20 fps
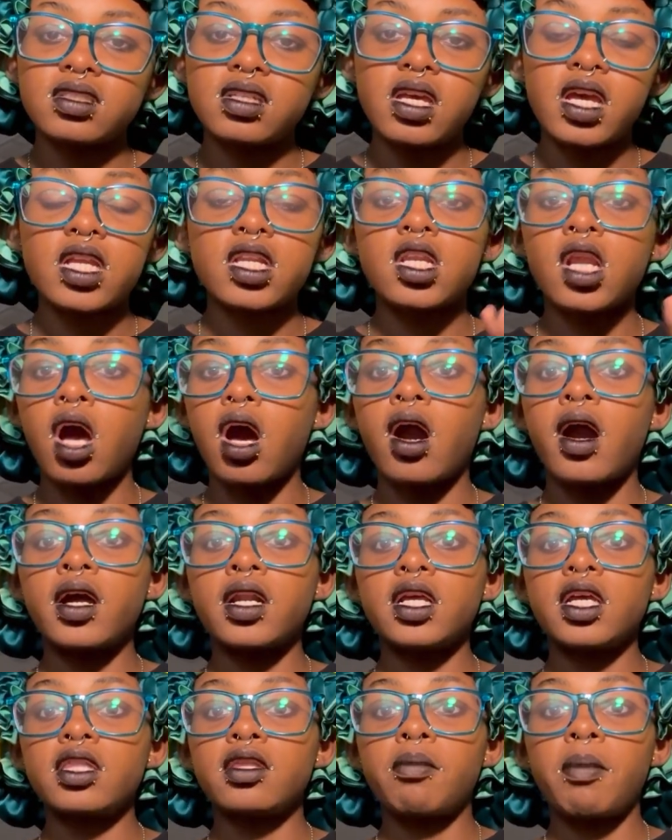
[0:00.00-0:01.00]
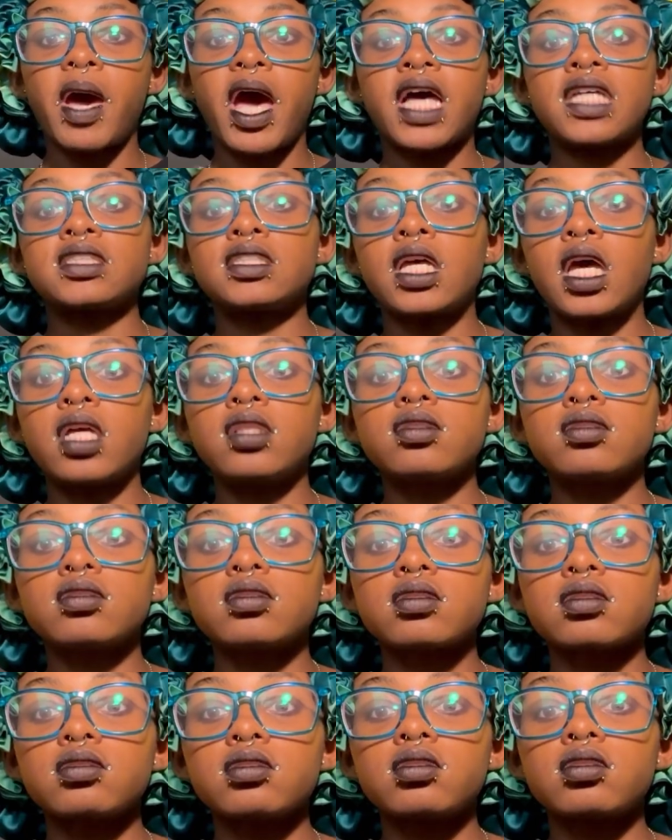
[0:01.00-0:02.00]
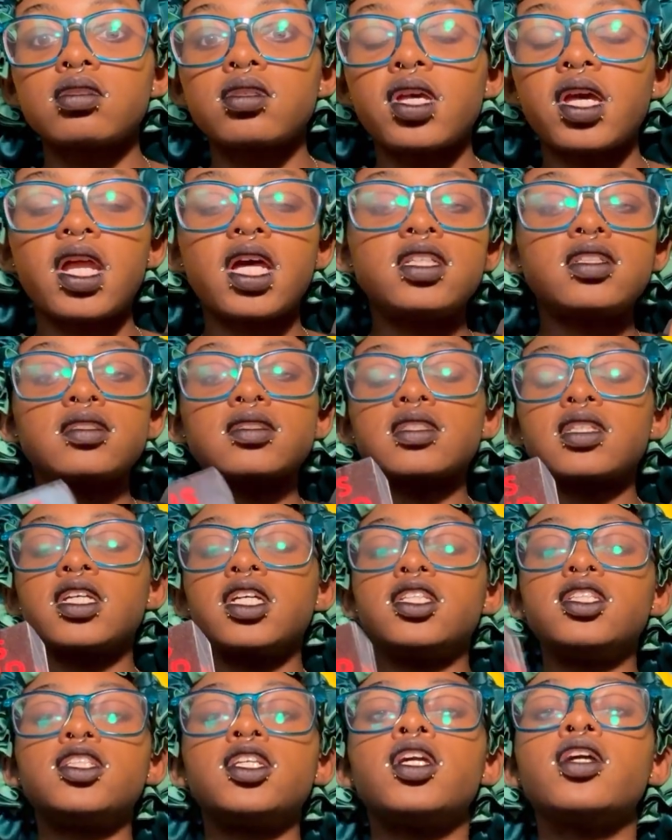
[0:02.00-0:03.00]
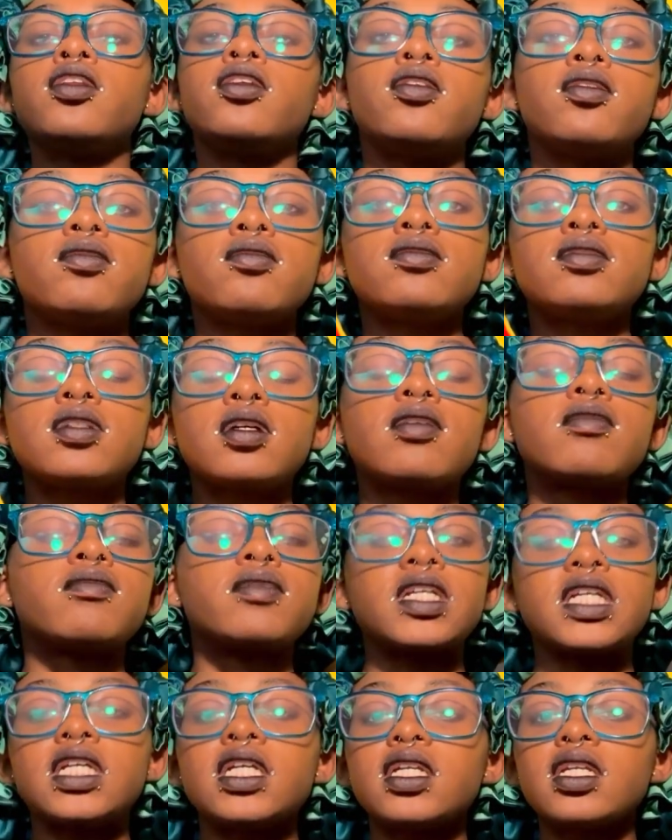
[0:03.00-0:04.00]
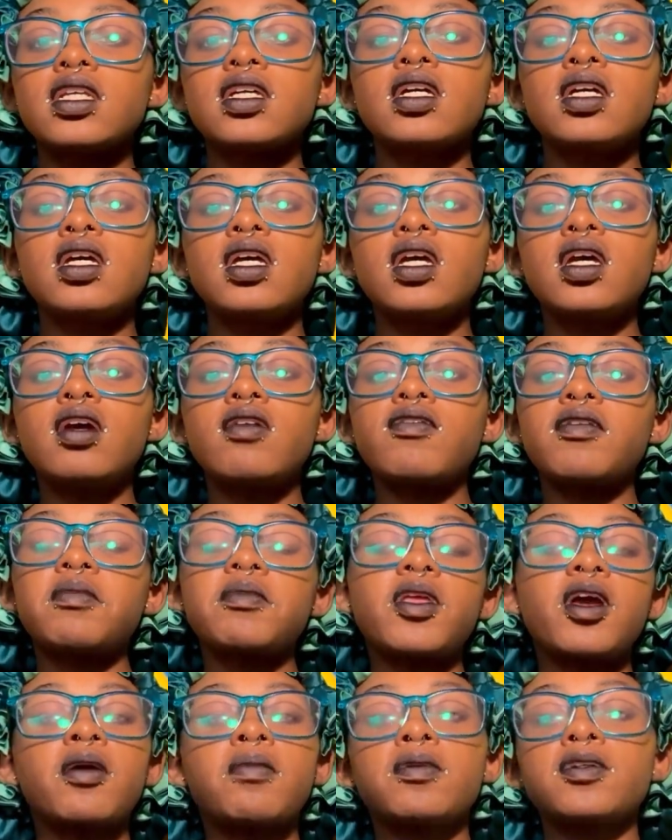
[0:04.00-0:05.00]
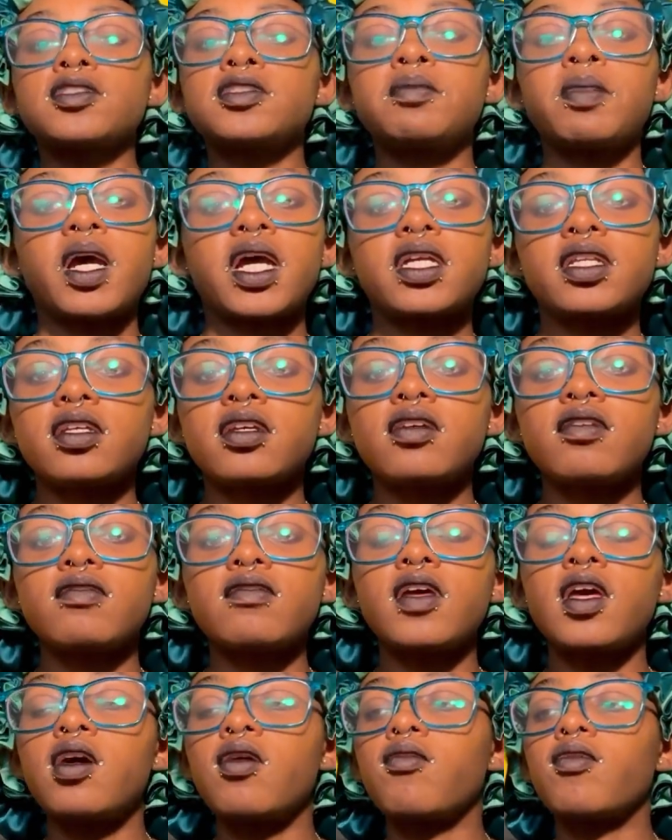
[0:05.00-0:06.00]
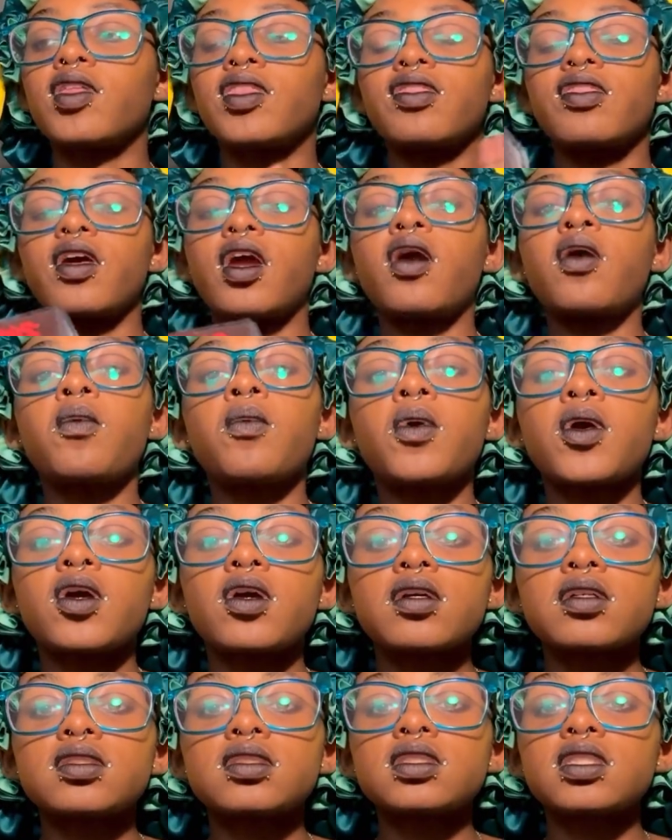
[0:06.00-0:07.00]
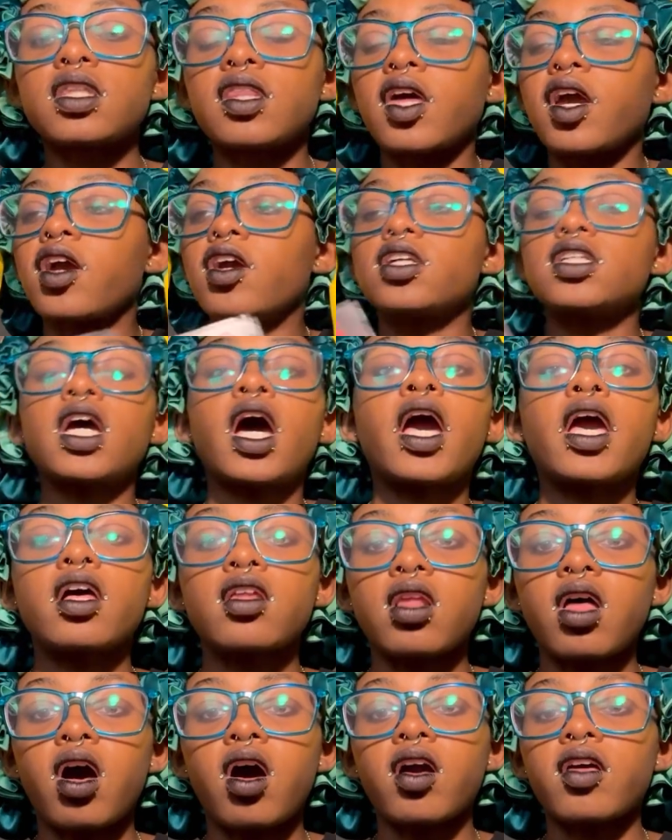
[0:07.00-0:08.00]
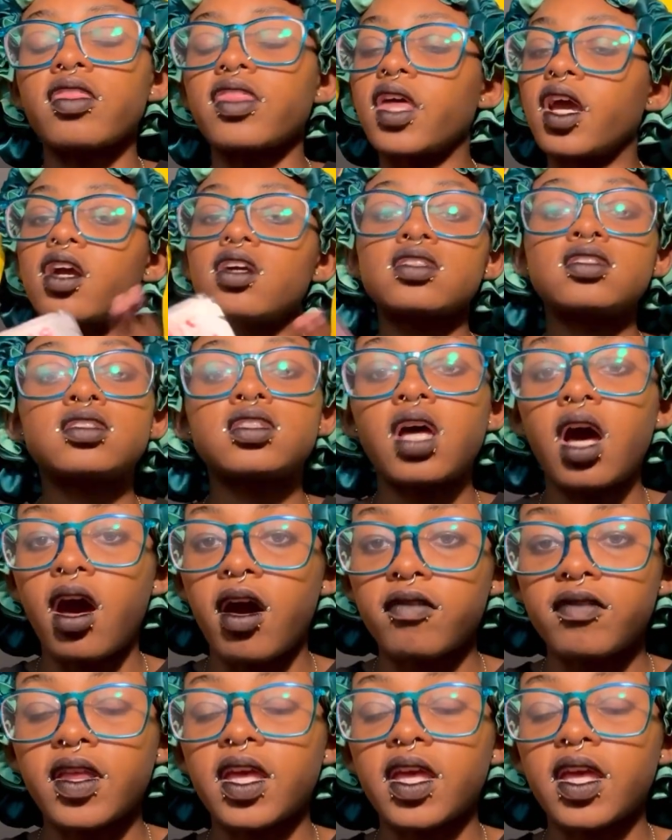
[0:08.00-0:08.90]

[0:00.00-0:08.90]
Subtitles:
And not in the past tense. Can I just continue to read from their perspective, with their words, their dialogue, their stuff?